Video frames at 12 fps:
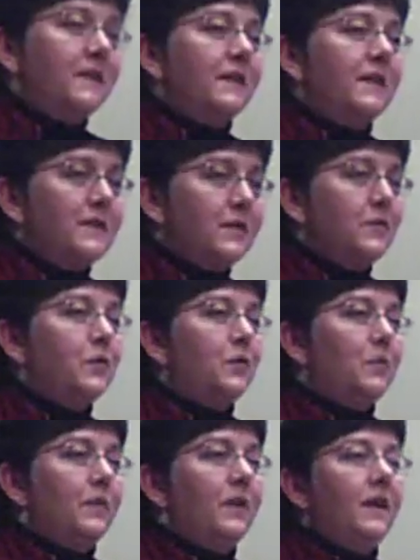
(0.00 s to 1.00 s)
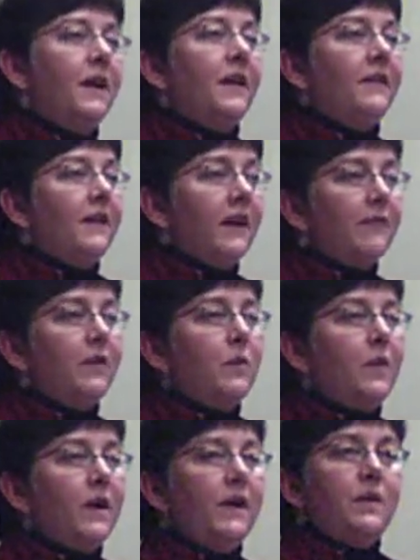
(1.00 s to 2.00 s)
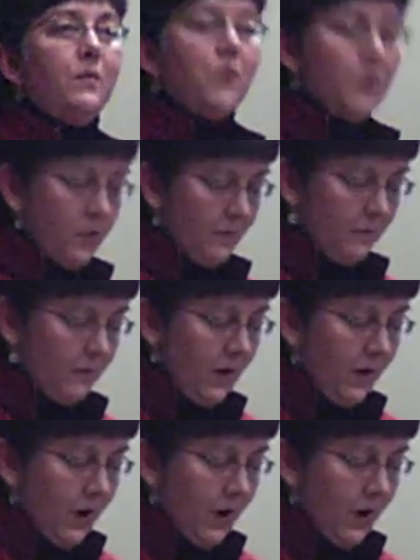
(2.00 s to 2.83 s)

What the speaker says: assume that everyone in the room